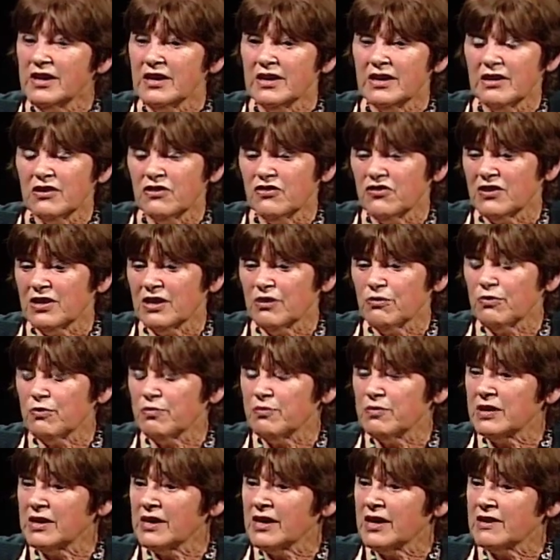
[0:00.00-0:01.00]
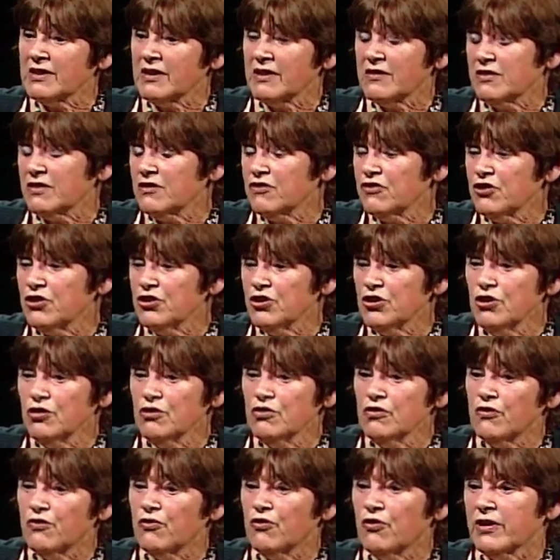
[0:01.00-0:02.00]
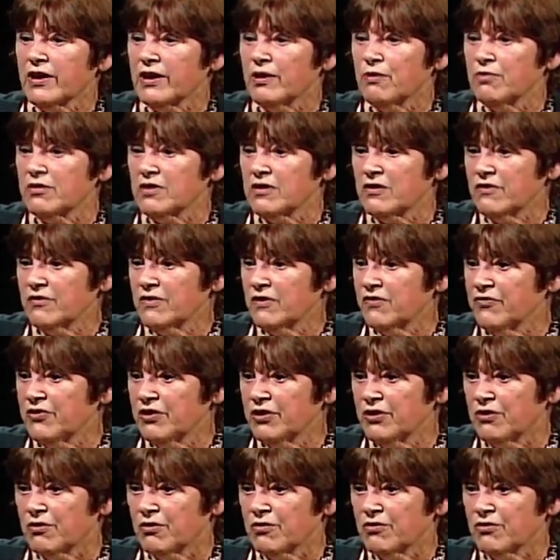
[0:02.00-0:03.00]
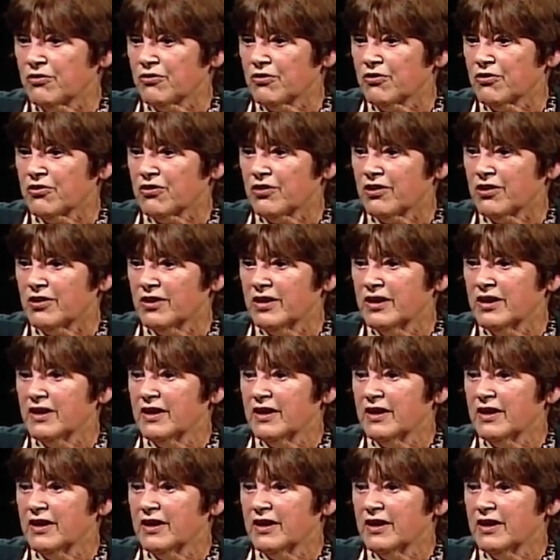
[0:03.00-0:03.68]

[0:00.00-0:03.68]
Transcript: he shared with me he had this huge fallout with his 50-year-old daughter,